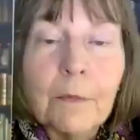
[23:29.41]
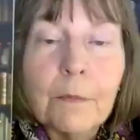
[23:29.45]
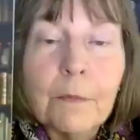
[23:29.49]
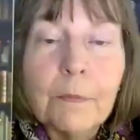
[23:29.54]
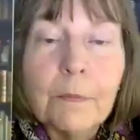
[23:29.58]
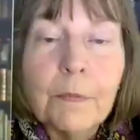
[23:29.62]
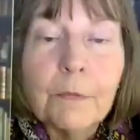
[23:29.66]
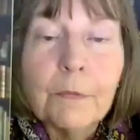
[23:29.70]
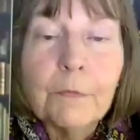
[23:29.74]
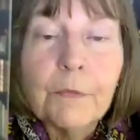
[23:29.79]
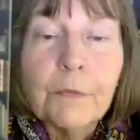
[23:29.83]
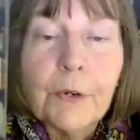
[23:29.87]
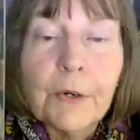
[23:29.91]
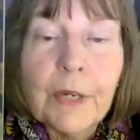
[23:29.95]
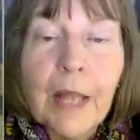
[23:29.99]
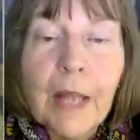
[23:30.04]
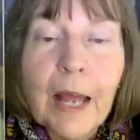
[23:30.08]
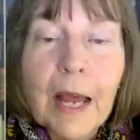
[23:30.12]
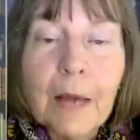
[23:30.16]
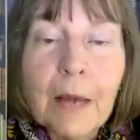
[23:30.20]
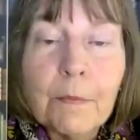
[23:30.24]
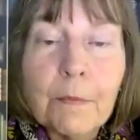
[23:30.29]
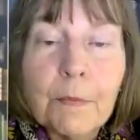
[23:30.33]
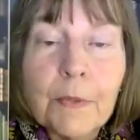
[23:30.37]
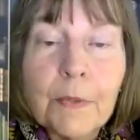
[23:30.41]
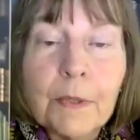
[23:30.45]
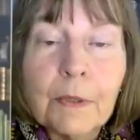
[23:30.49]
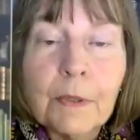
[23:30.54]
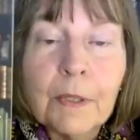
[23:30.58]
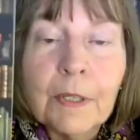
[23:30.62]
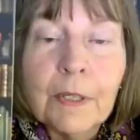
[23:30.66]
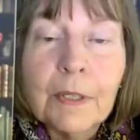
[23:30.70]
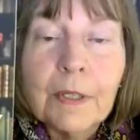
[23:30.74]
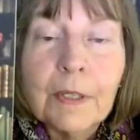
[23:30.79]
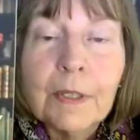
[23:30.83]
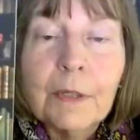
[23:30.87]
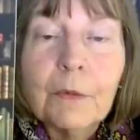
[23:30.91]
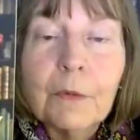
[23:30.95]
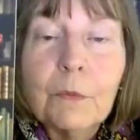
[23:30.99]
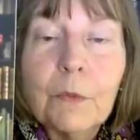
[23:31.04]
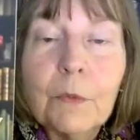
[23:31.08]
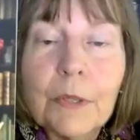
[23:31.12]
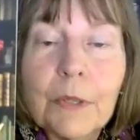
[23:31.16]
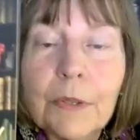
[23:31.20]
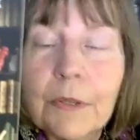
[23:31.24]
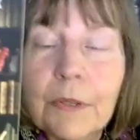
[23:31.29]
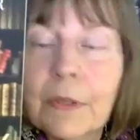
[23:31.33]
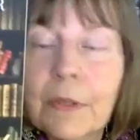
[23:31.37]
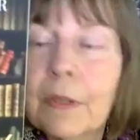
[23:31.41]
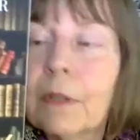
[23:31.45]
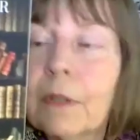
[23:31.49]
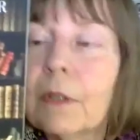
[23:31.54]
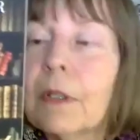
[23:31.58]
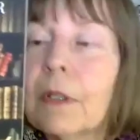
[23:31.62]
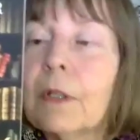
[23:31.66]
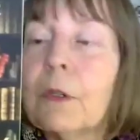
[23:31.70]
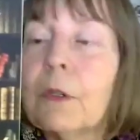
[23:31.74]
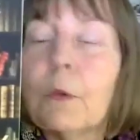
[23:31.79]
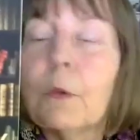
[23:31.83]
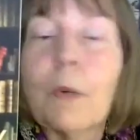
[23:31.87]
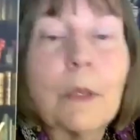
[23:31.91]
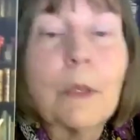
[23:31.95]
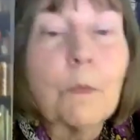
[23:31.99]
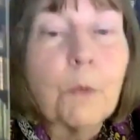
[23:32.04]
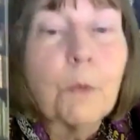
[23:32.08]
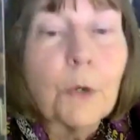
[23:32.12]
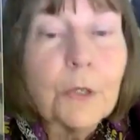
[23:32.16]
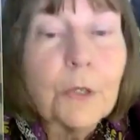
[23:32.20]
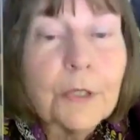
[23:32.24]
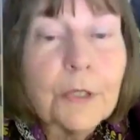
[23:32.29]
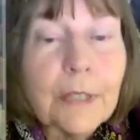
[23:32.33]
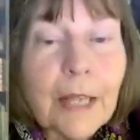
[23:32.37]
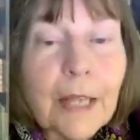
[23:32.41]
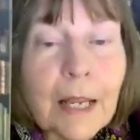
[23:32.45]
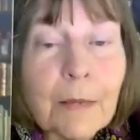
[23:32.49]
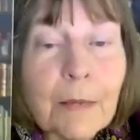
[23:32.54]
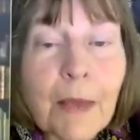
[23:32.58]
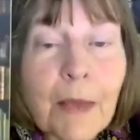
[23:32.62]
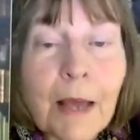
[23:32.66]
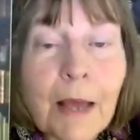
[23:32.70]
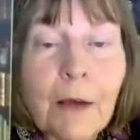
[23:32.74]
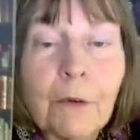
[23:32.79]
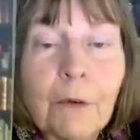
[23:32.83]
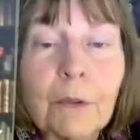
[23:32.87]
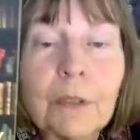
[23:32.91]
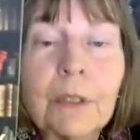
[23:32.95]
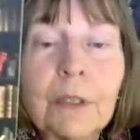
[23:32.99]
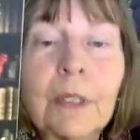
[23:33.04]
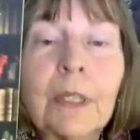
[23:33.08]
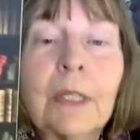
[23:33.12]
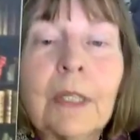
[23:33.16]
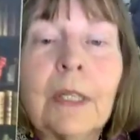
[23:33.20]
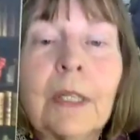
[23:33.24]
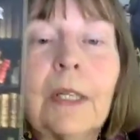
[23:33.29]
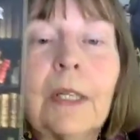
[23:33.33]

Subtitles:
I've been very happy with the way the books came out